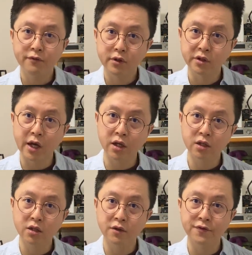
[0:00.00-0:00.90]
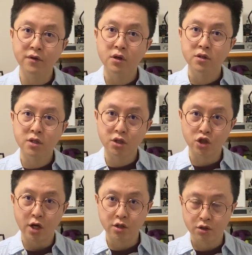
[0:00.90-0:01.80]
negative
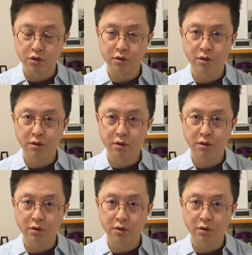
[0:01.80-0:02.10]
suggestion.